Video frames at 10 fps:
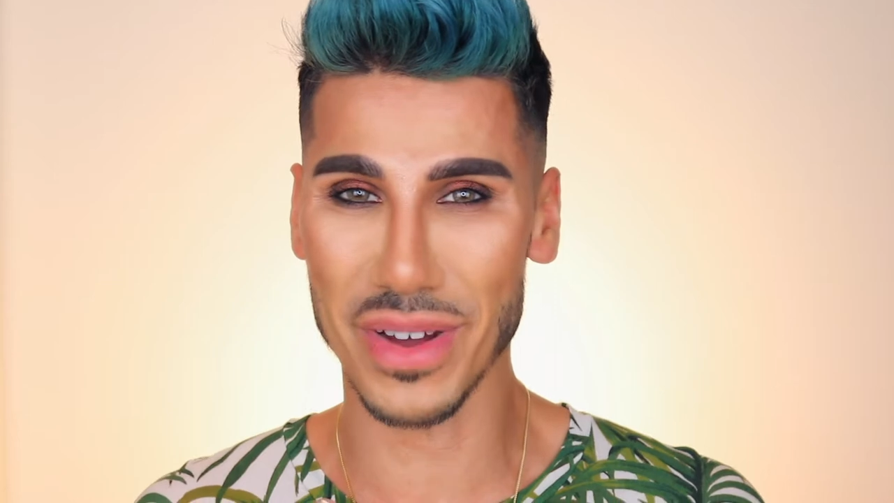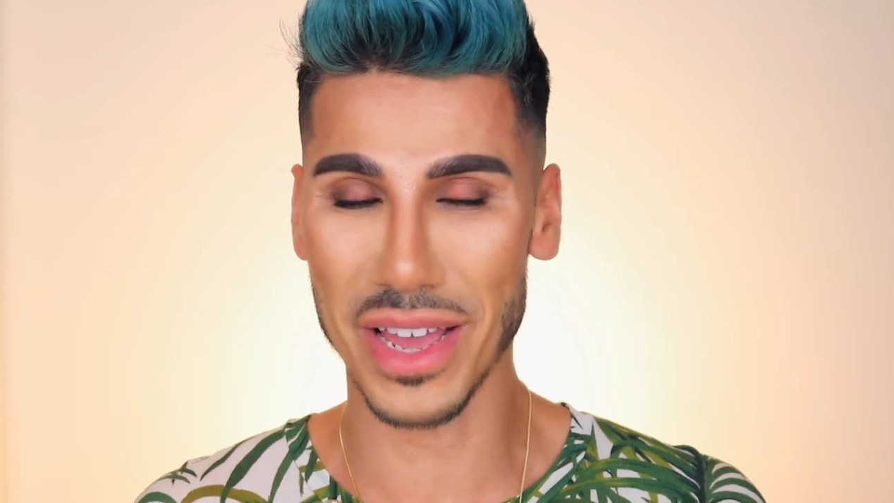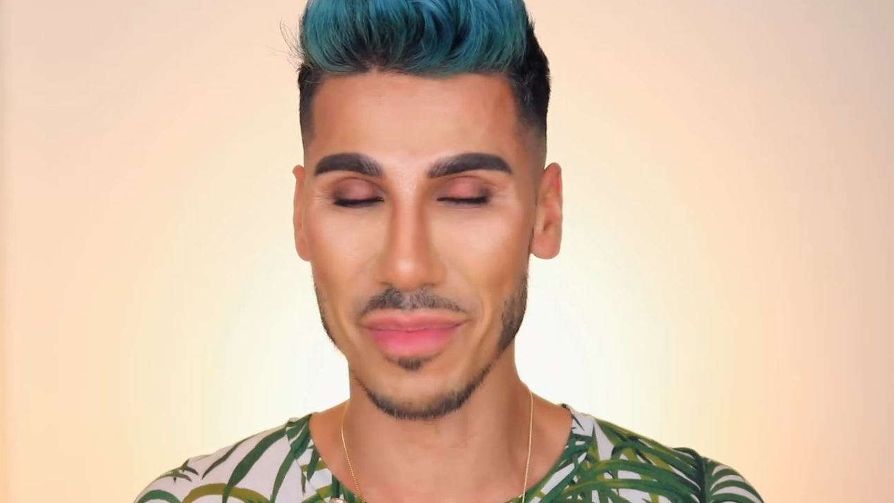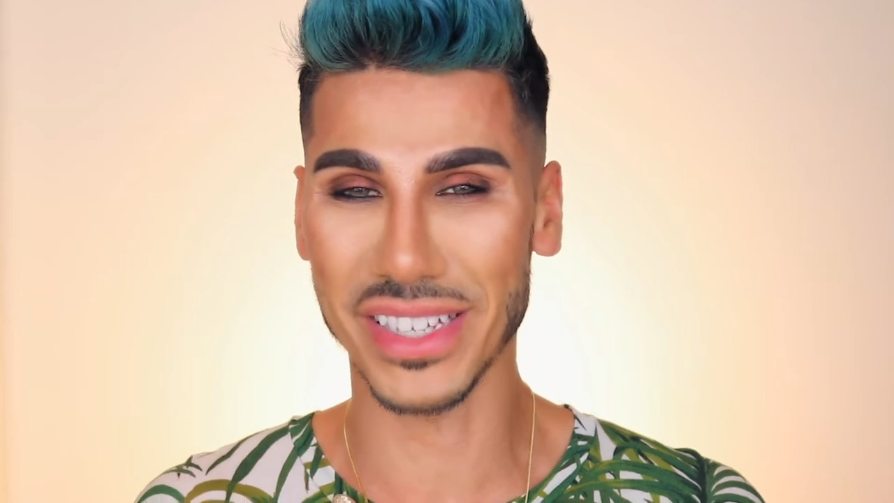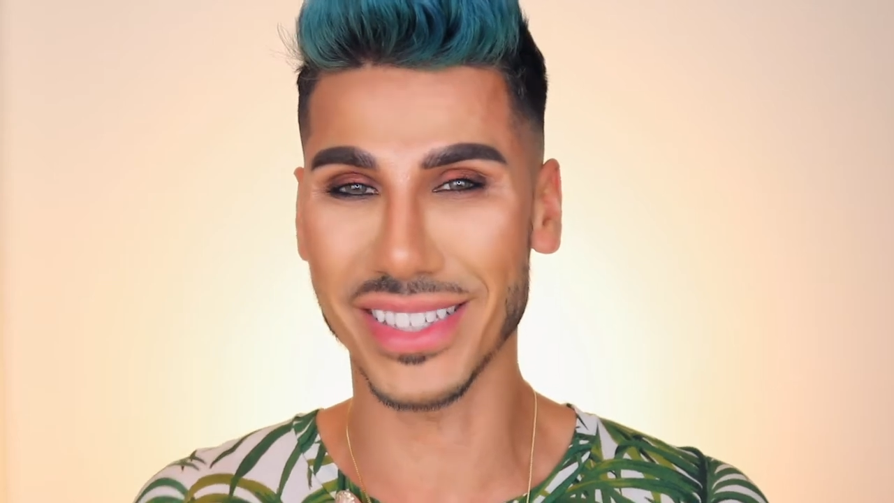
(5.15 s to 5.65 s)
my
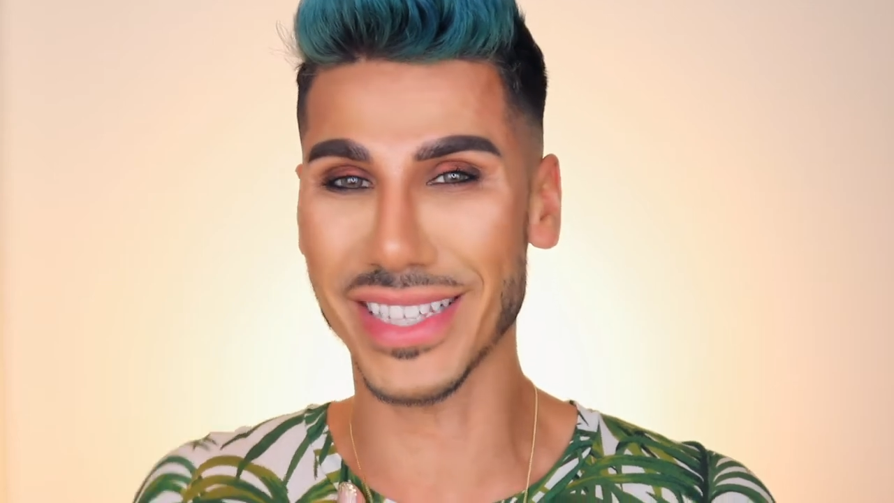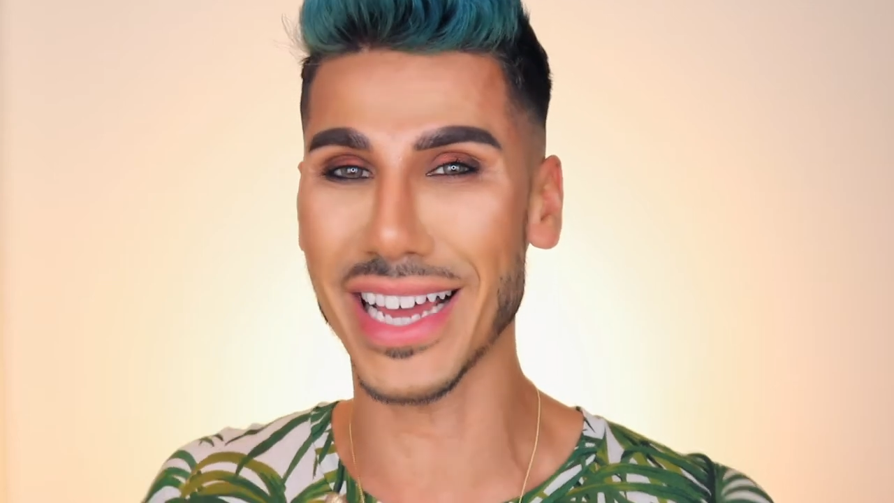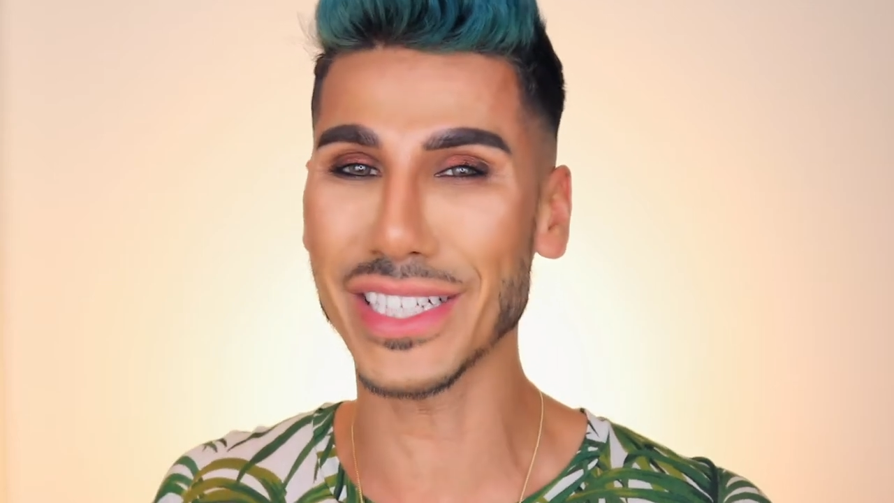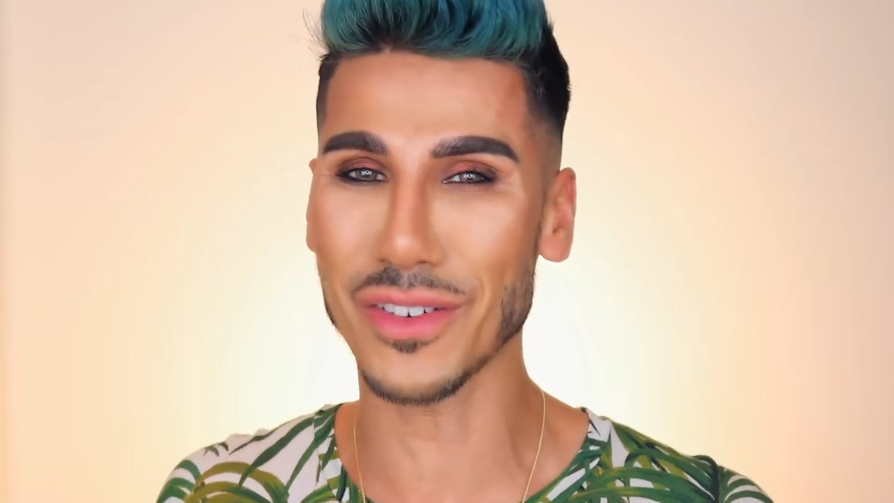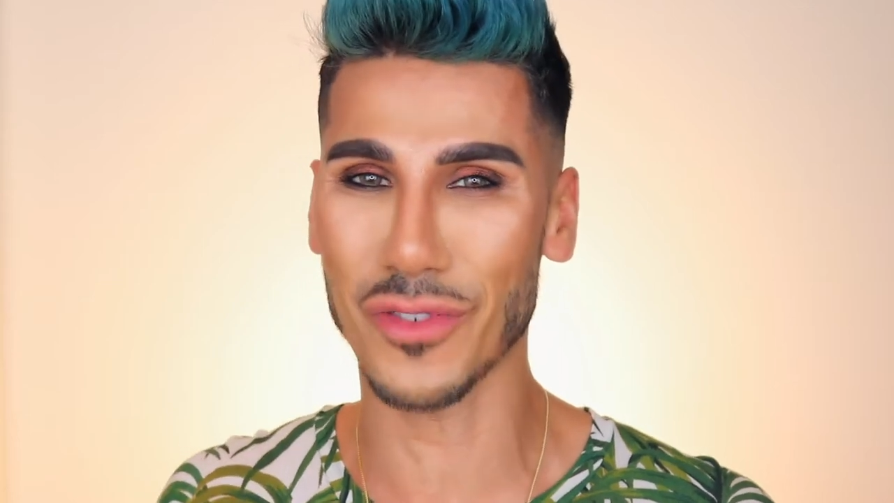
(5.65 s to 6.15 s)
name is
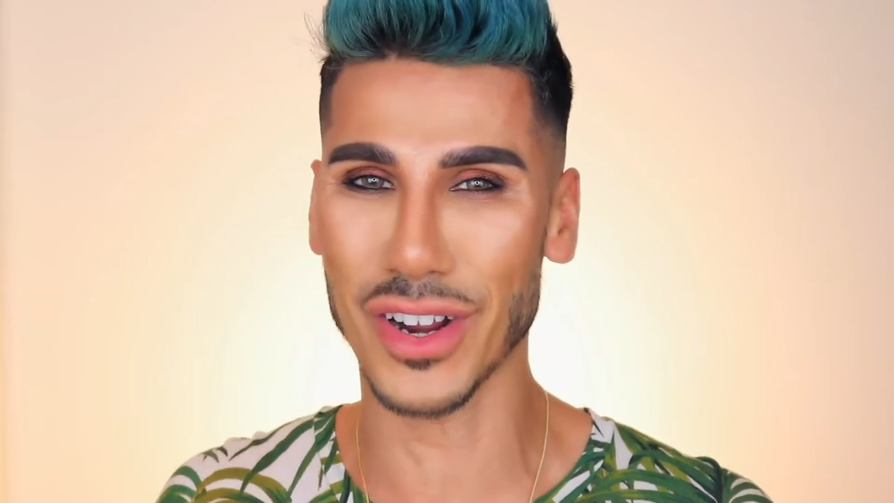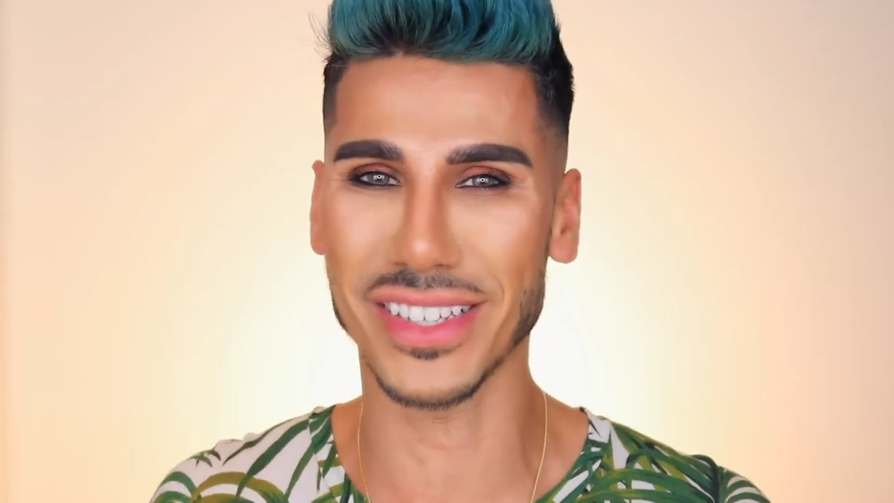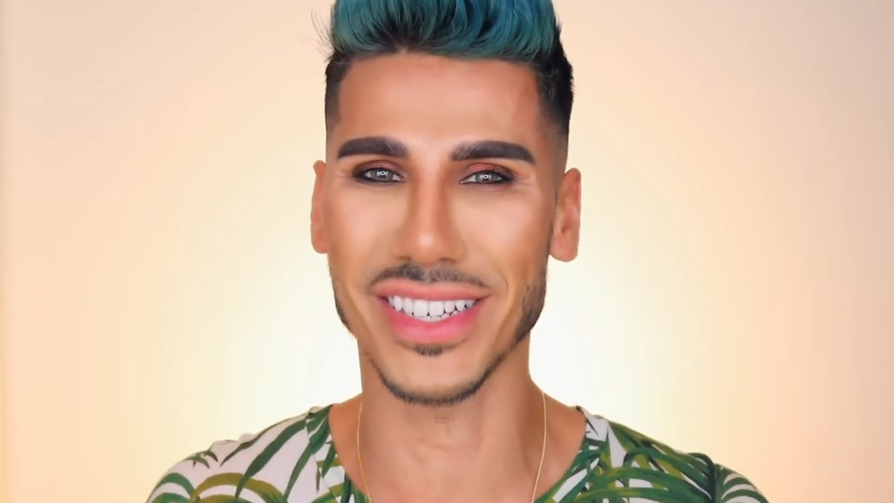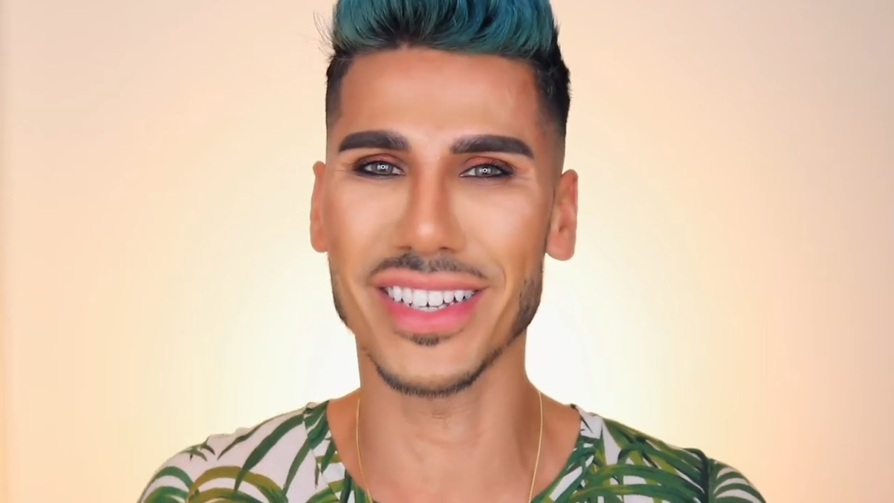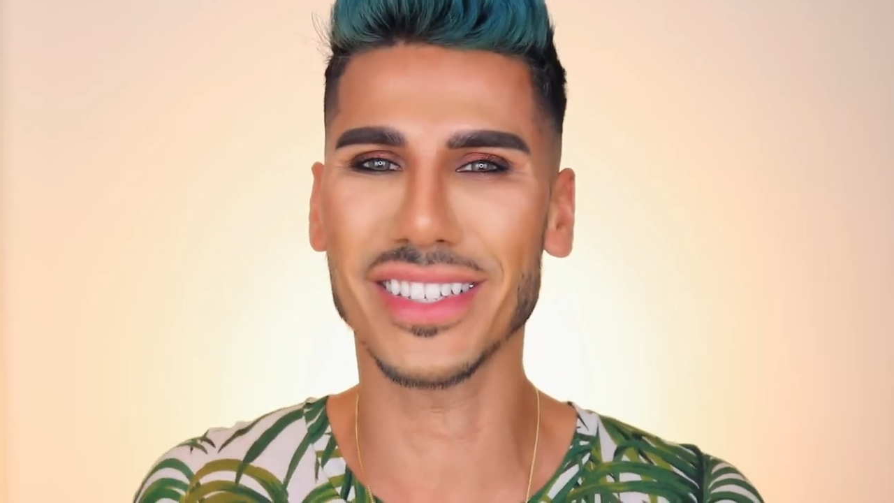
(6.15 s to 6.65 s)
Danny
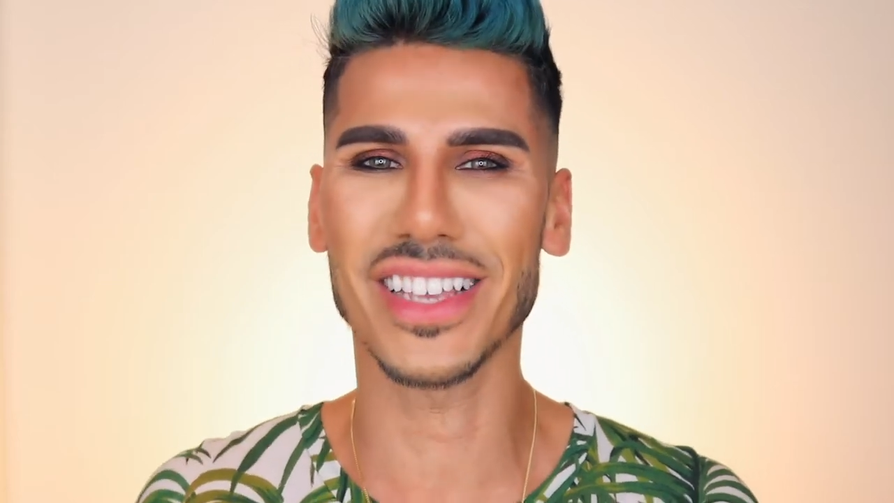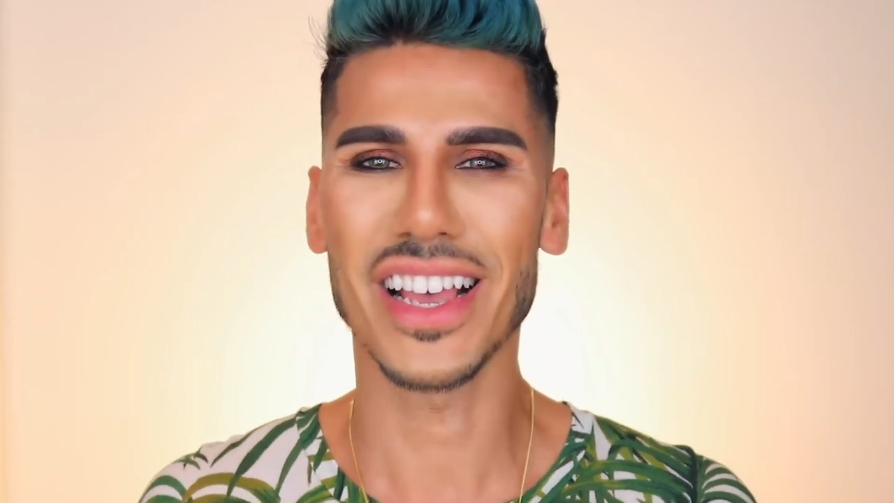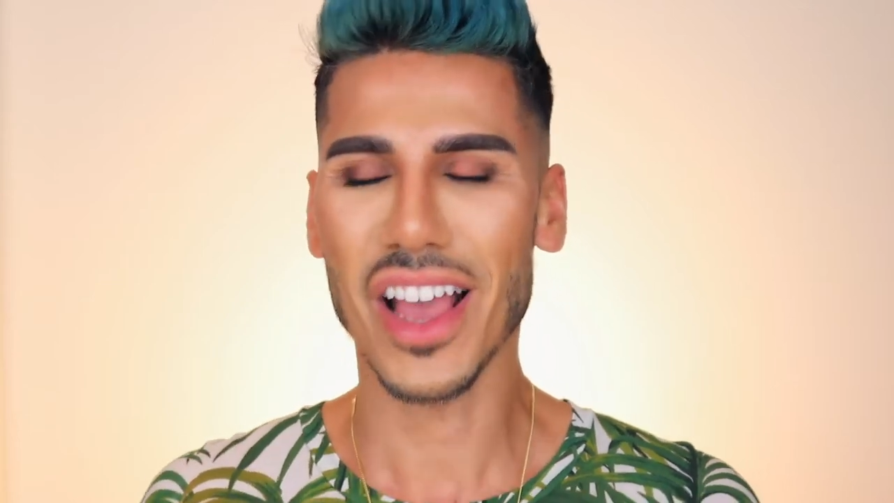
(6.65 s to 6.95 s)
DeFreitas.